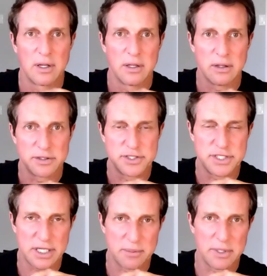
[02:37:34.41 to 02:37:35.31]

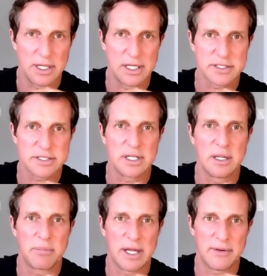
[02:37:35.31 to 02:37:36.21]
legitimately
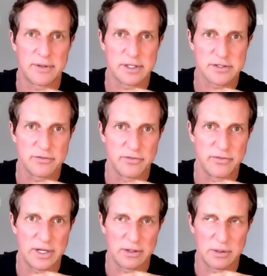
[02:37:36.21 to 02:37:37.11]
asleep, having this
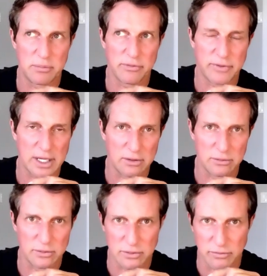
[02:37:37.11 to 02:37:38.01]
very
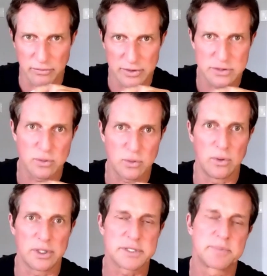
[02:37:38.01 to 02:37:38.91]
profound visual
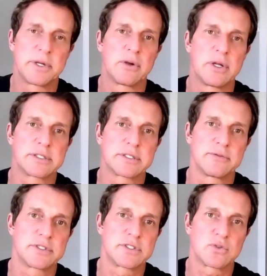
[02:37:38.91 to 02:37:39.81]
experience of
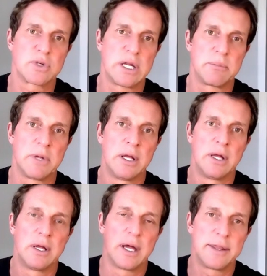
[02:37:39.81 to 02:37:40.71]
this dream.
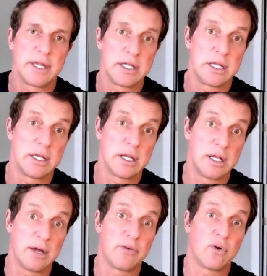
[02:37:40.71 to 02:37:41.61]
And then
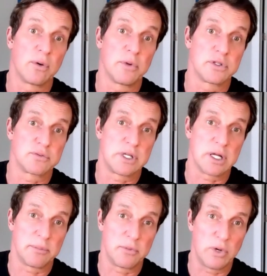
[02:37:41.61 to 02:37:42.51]
enough hormones would
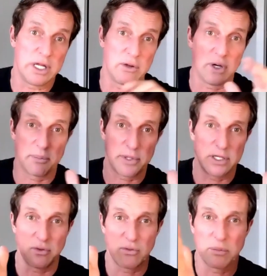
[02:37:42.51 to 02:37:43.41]
come to wake you up and
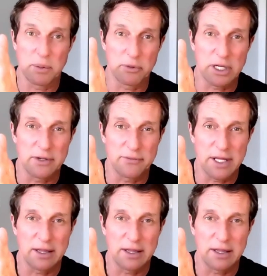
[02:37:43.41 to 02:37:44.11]
you would remember kind of that